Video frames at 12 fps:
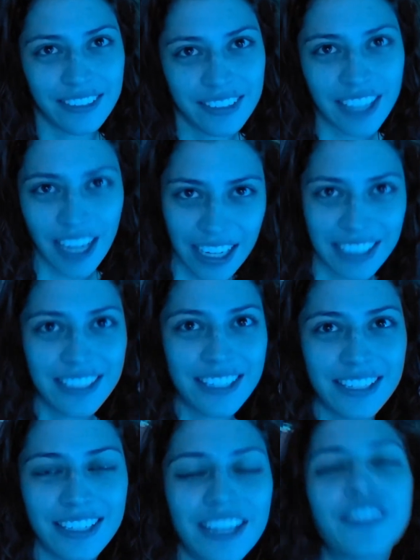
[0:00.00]

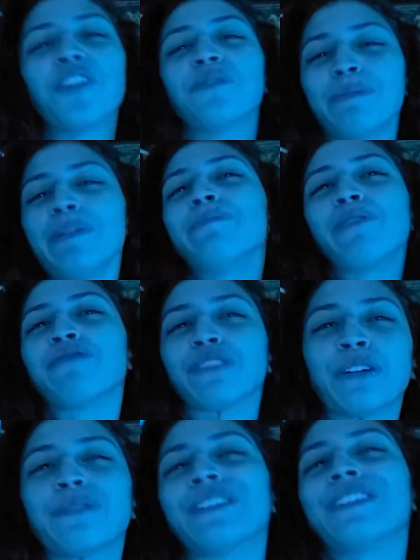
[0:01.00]
does, when people
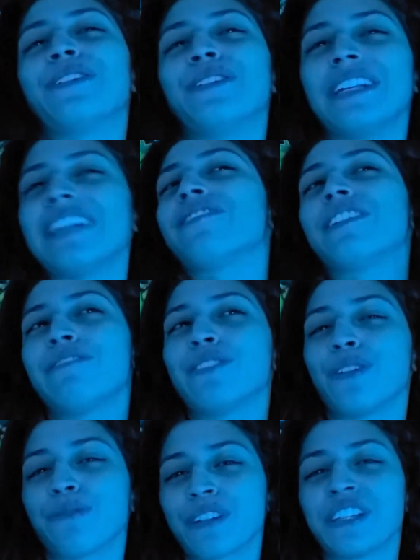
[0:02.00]
flirt with you, and even if you
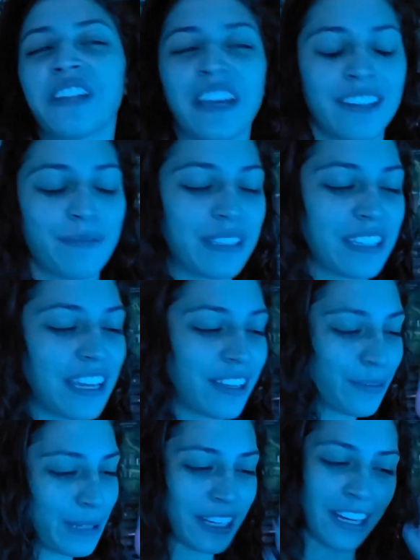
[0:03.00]
don't really like them, it's like, oh
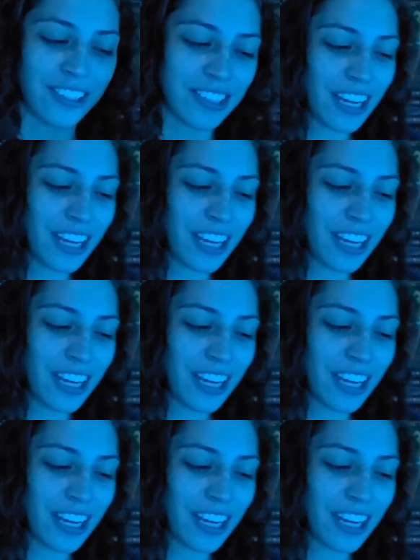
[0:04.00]
my gosh,